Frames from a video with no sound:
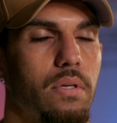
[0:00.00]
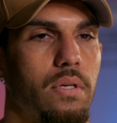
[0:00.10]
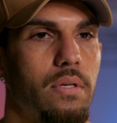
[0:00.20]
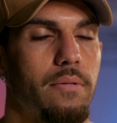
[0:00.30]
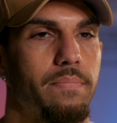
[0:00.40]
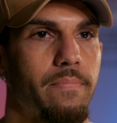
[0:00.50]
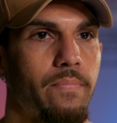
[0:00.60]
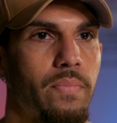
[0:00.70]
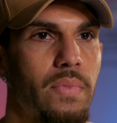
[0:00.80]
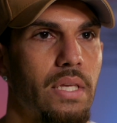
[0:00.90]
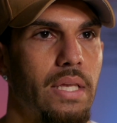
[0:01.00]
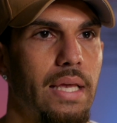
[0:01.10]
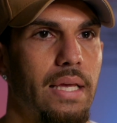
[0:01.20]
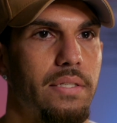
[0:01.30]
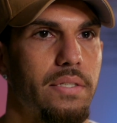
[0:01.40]

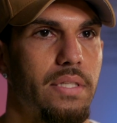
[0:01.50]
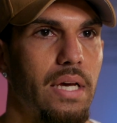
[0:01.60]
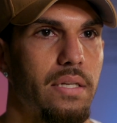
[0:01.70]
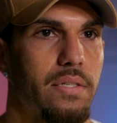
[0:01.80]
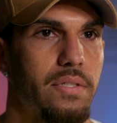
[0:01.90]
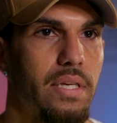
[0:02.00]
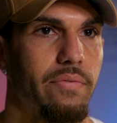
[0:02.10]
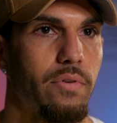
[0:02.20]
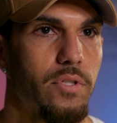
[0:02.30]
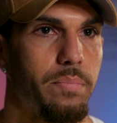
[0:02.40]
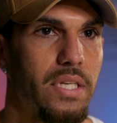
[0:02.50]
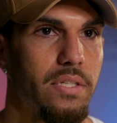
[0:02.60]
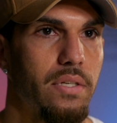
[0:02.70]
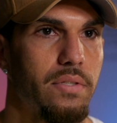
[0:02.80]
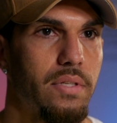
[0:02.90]
and just started to see a few
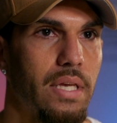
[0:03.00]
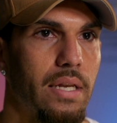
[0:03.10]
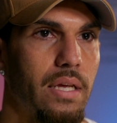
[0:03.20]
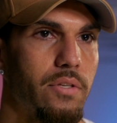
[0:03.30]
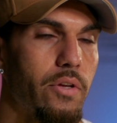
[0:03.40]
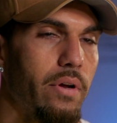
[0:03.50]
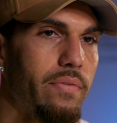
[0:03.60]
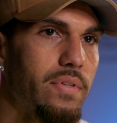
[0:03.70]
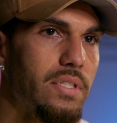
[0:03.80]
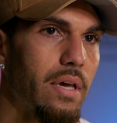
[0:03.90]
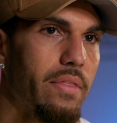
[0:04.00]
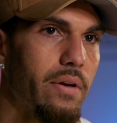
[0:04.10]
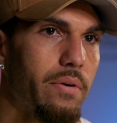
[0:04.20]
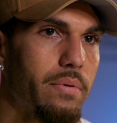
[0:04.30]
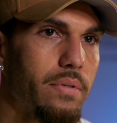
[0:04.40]
specialists and a
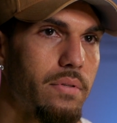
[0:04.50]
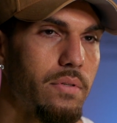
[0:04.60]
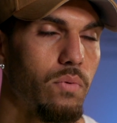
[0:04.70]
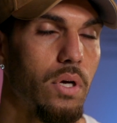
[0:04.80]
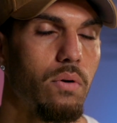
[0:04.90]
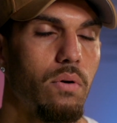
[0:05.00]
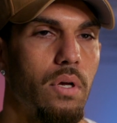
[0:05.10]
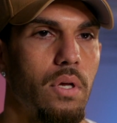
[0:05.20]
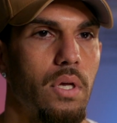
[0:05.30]
neurophysiotherapist as well,